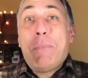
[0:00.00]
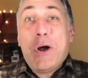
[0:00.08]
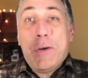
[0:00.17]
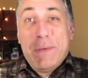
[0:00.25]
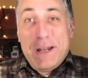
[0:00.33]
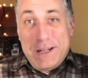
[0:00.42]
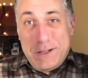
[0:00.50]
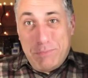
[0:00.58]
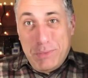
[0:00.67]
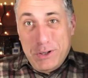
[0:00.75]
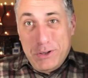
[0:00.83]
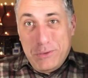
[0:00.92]

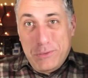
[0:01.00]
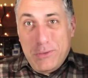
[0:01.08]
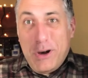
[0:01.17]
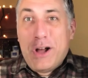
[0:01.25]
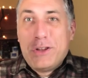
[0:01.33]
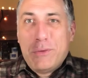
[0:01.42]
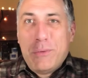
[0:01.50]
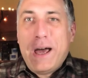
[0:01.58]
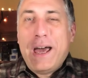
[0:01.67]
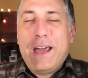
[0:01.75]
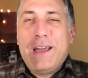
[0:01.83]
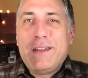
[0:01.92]
permanent blue on the
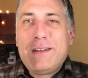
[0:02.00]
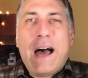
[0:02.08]
way.